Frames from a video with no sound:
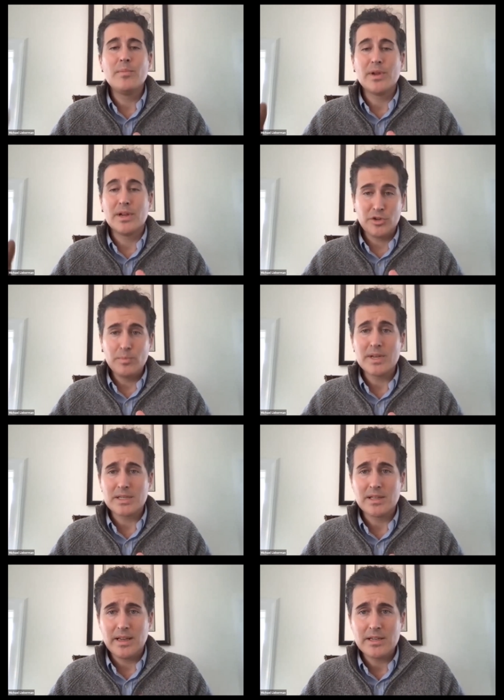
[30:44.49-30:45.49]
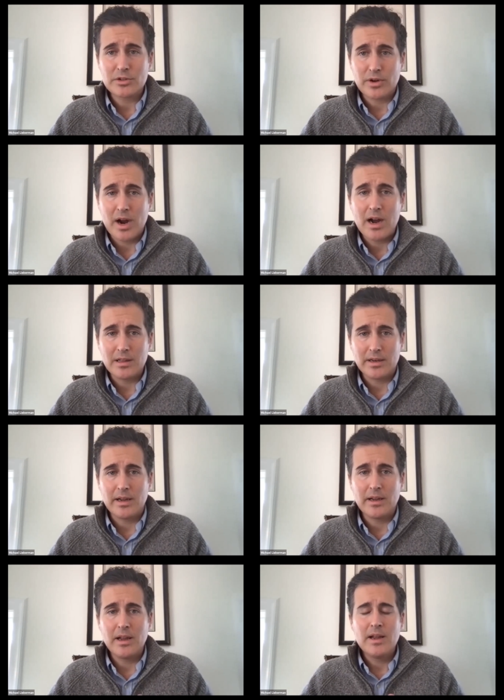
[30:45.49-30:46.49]
because you missed the Easter
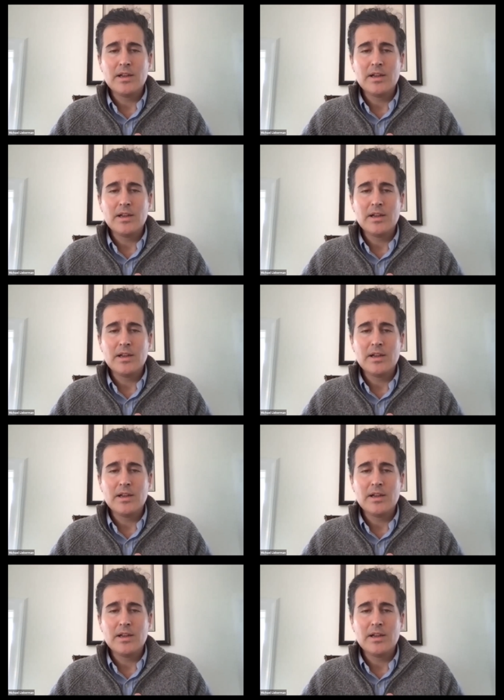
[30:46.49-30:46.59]
holiday.